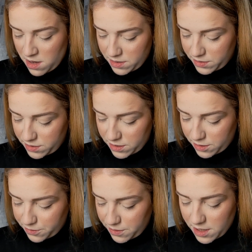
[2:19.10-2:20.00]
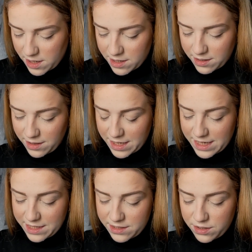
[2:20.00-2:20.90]
So
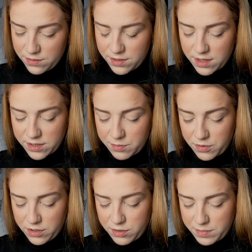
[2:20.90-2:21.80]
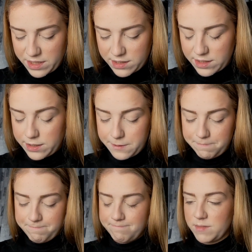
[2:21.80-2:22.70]
let's use this brush because it's
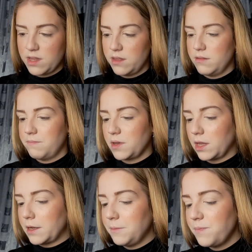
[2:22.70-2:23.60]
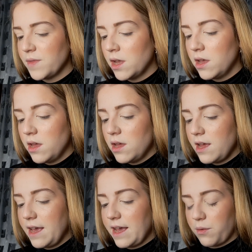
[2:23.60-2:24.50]
clean.
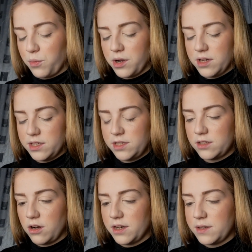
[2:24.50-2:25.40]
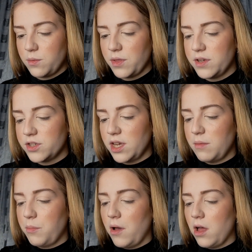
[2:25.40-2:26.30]
And we're gonna start with the
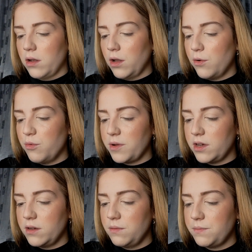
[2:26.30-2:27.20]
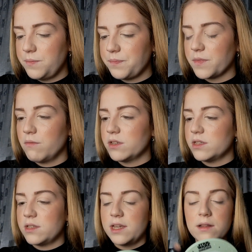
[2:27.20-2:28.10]
shade Paloma, which
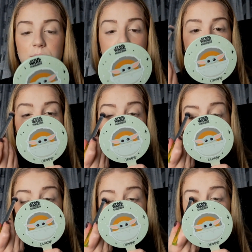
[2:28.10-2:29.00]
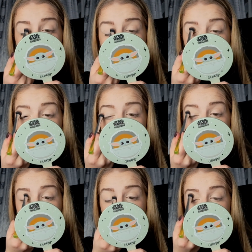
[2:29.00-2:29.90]
is a light cream
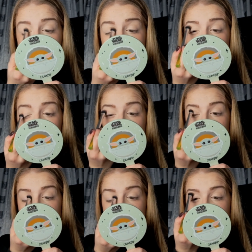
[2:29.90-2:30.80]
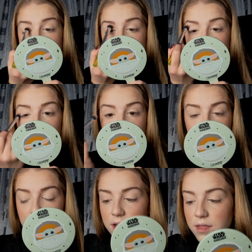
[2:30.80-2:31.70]
shade, and I just want to set
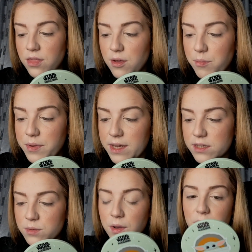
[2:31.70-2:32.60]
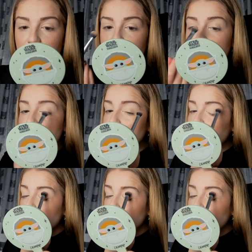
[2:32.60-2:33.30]
the base with that.